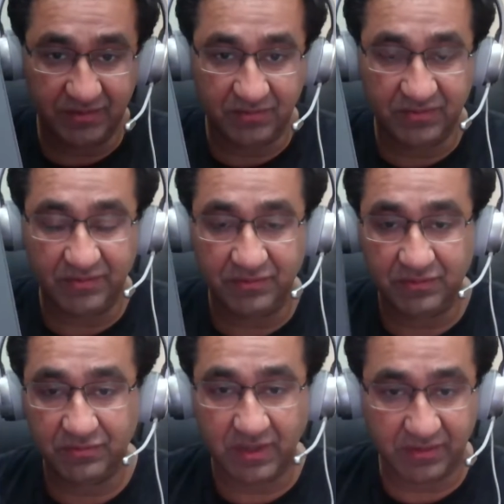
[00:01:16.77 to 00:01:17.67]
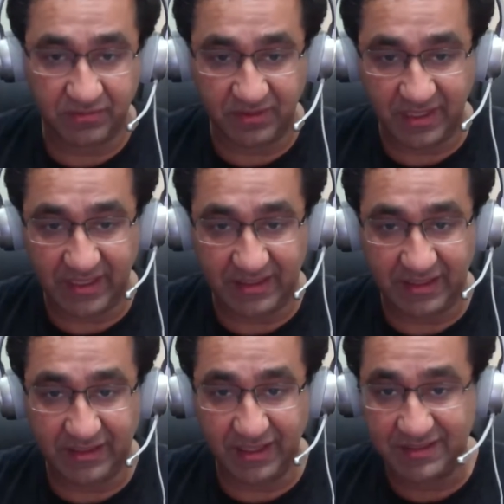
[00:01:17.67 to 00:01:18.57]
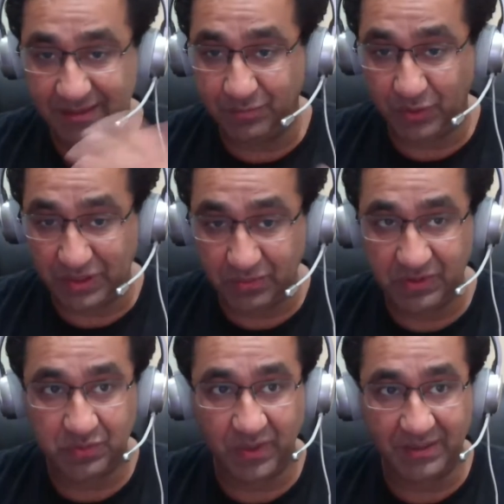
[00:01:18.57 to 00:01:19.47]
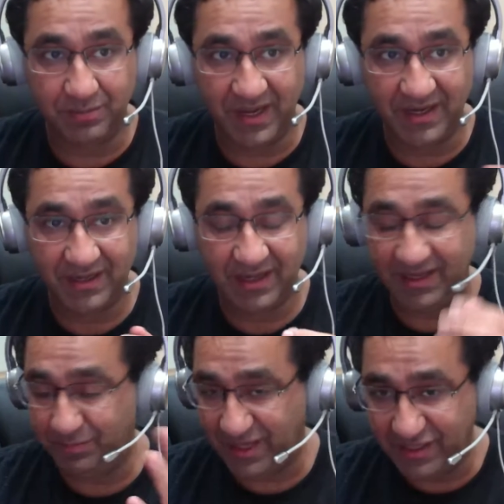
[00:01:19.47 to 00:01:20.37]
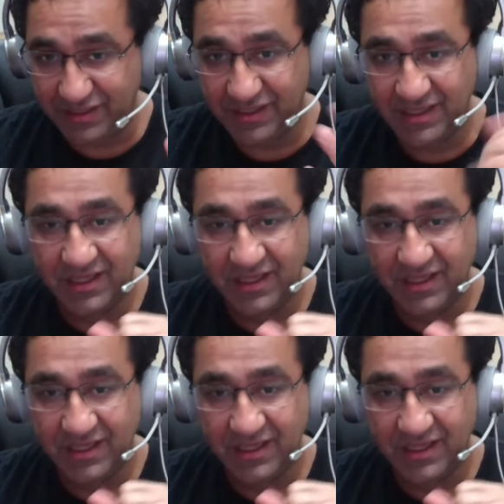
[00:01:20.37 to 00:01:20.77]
2018 10.2 inch iPad.